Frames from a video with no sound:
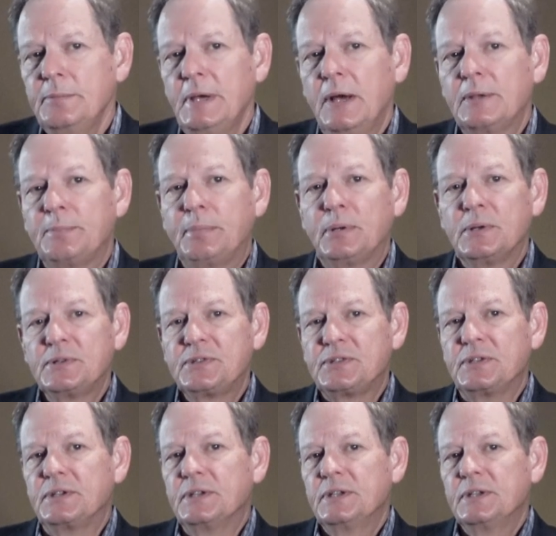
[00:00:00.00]
about a
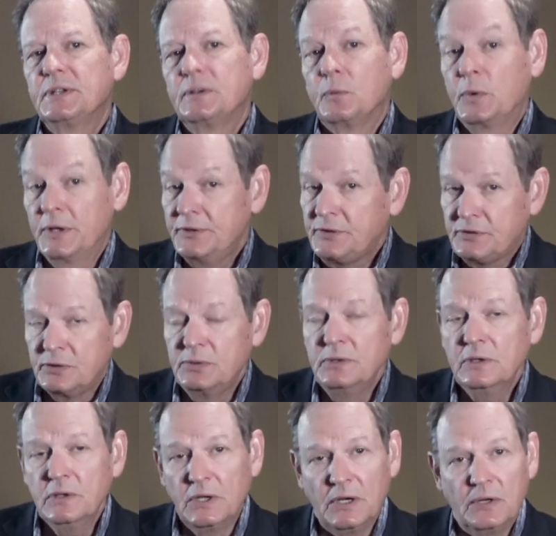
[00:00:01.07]
person with
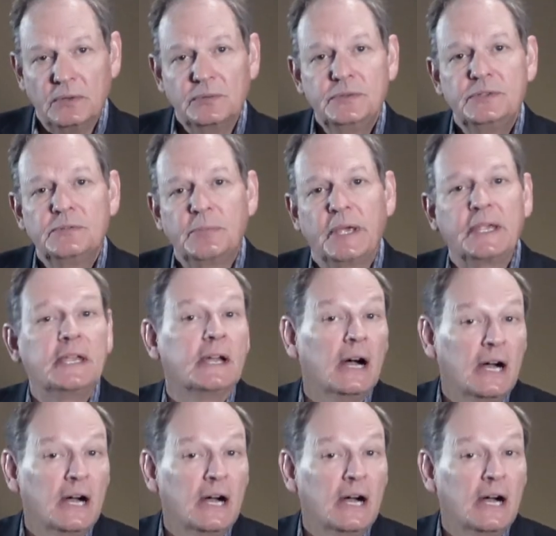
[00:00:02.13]
student loans making